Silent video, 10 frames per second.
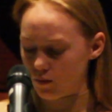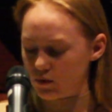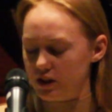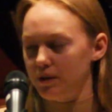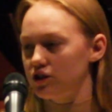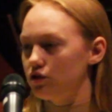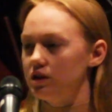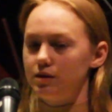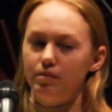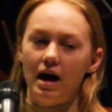where special
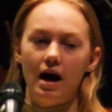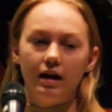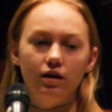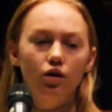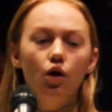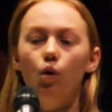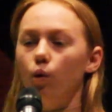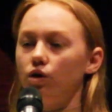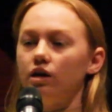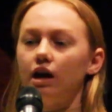is bad and
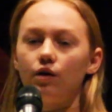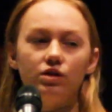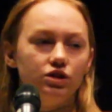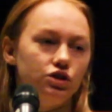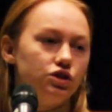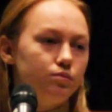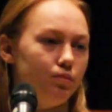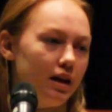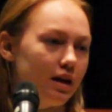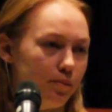ordinary is
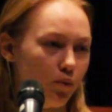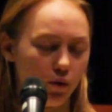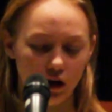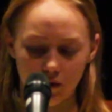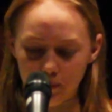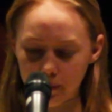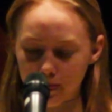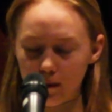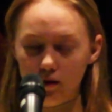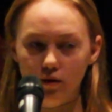just plain and boring,
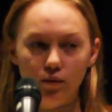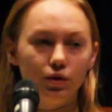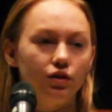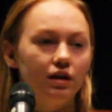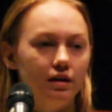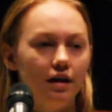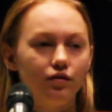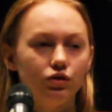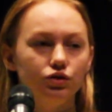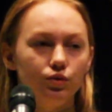where you can
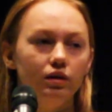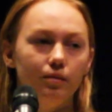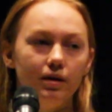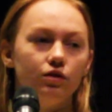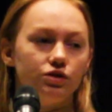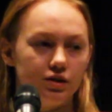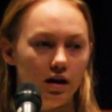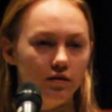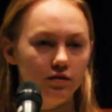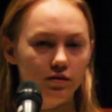never truly be
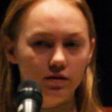yourself.